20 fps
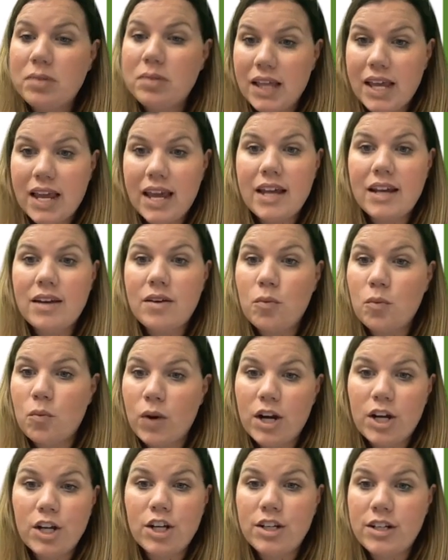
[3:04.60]
plan
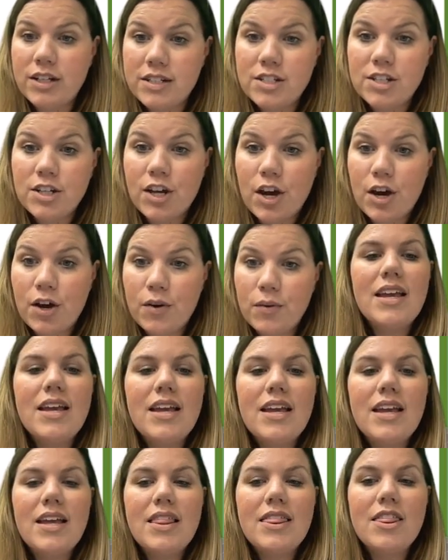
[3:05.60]
where you need to go.
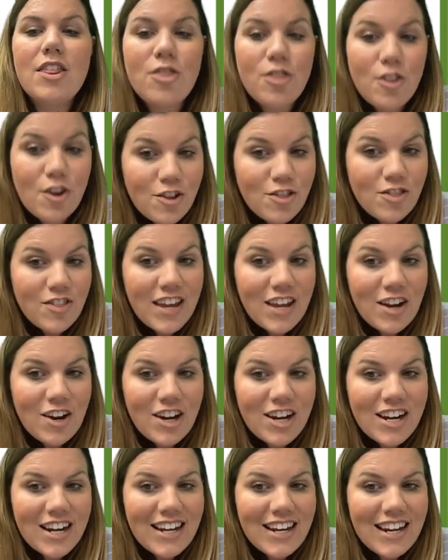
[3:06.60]
The third thing
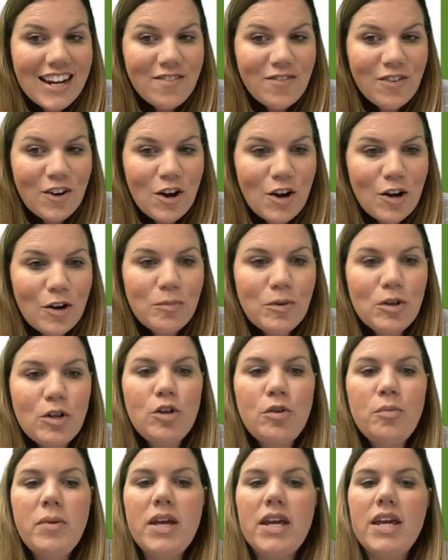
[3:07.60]
you're going to need for
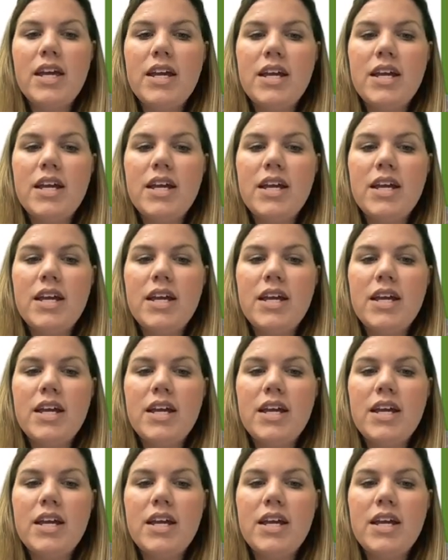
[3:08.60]
homeroom